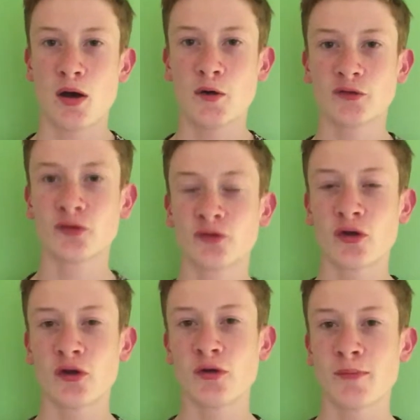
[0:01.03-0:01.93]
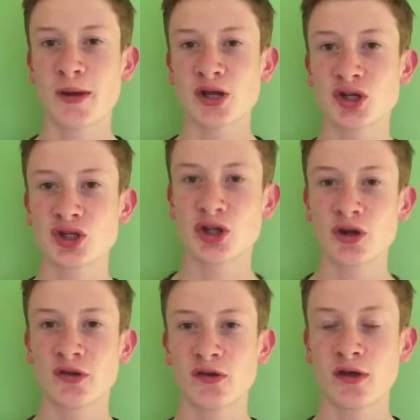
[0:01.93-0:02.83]
Arsenal 2, Manchester
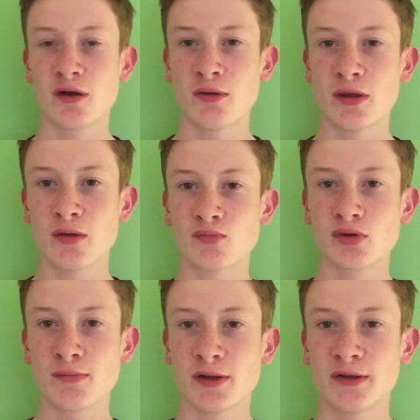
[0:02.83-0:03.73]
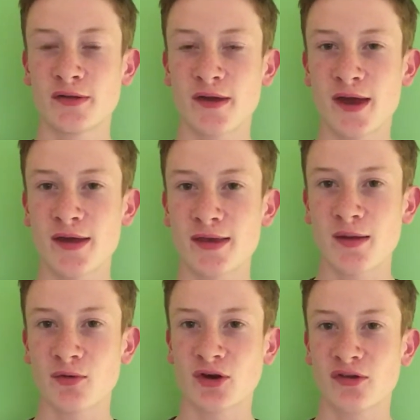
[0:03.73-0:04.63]
United nil in the Premier League today at the
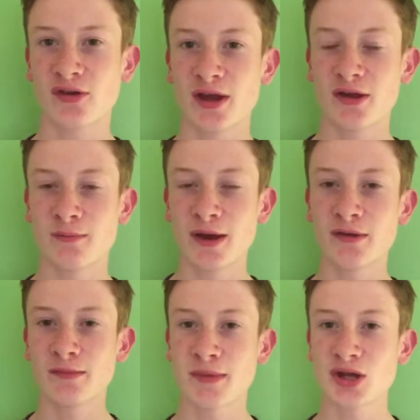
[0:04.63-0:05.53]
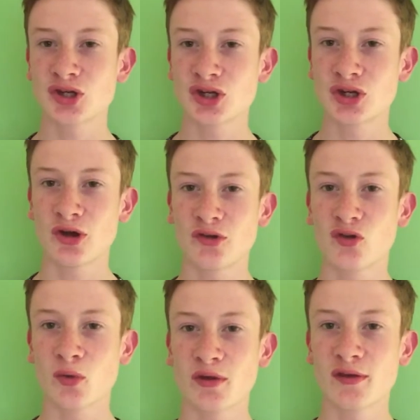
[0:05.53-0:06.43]
Emirates Stadium, ended Manchester United's
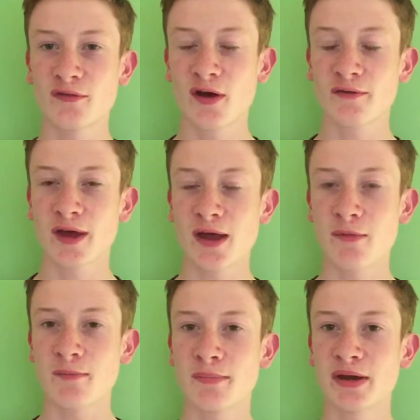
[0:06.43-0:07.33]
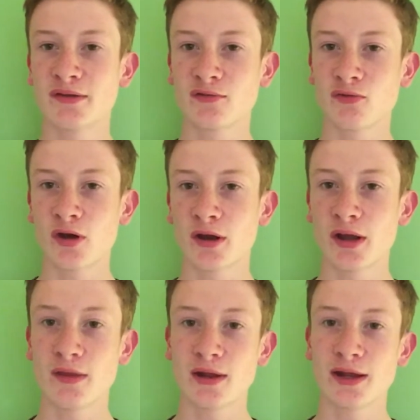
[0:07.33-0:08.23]
25-game unbeaten run
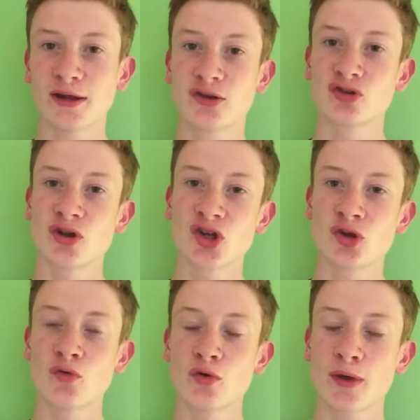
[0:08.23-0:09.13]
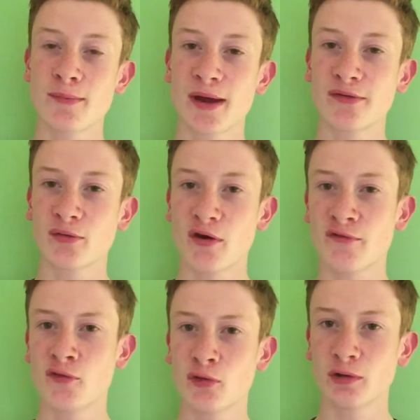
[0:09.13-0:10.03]
in the league, stretching all the way back to our
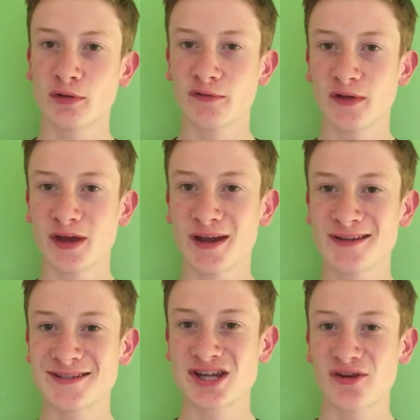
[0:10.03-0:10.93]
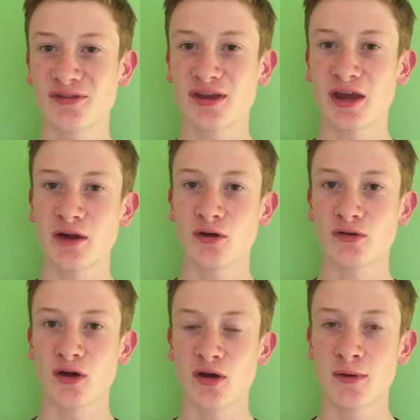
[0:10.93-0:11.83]
4-0 defeat against Chelsea in
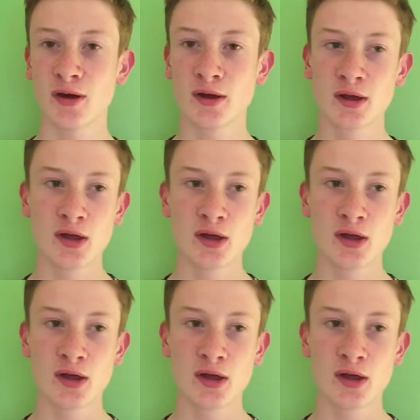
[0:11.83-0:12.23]
October.